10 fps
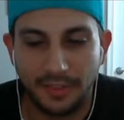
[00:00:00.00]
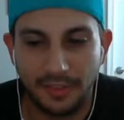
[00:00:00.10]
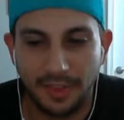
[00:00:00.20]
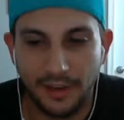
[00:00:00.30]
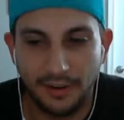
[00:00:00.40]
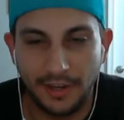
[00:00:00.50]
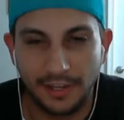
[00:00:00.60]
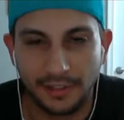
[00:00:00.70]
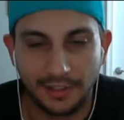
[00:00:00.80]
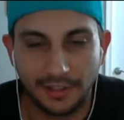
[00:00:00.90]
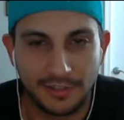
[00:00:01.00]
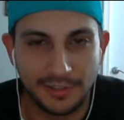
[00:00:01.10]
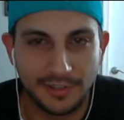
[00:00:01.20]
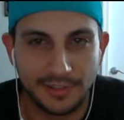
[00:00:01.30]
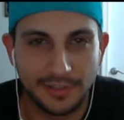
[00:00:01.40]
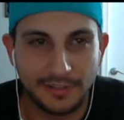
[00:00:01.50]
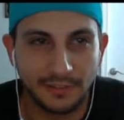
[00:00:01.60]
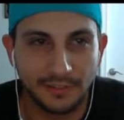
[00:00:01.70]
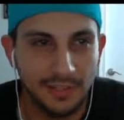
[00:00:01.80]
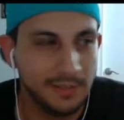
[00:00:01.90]
their English is
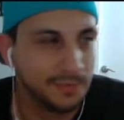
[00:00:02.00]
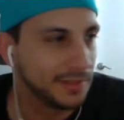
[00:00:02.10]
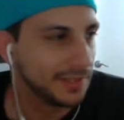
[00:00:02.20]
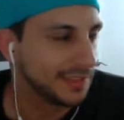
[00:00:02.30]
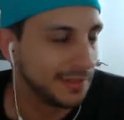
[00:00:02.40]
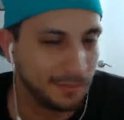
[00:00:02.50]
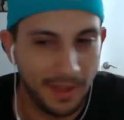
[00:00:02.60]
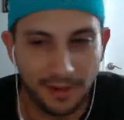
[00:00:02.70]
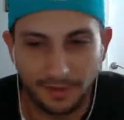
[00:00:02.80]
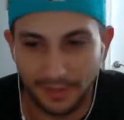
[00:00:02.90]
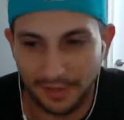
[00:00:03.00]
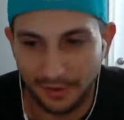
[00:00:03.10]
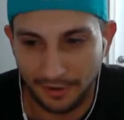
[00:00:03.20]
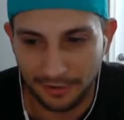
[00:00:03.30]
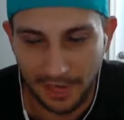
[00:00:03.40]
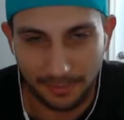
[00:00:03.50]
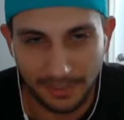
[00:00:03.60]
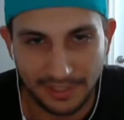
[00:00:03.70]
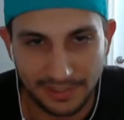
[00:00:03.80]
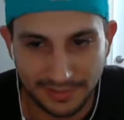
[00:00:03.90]
leaps better than our
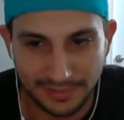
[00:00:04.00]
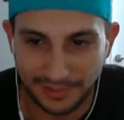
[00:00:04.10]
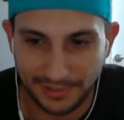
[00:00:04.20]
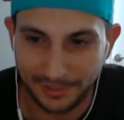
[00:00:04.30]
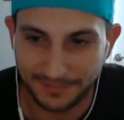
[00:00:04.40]
Japanese. So